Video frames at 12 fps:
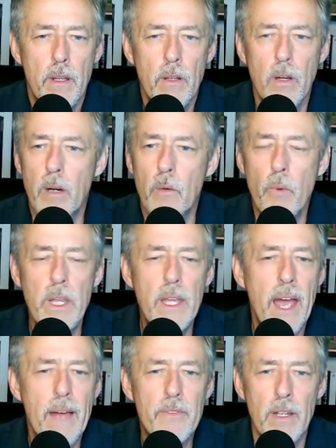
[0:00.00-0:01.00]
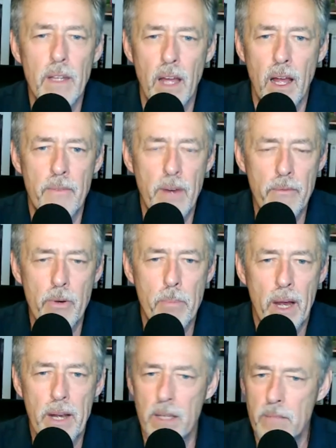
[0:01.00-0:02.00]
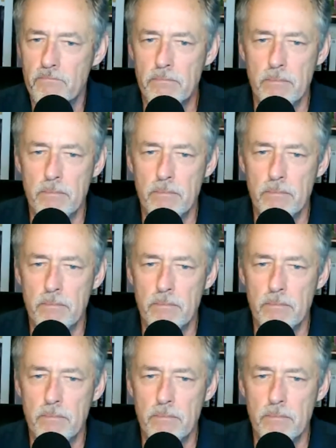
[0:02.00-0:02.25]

Look, we have to love everybody.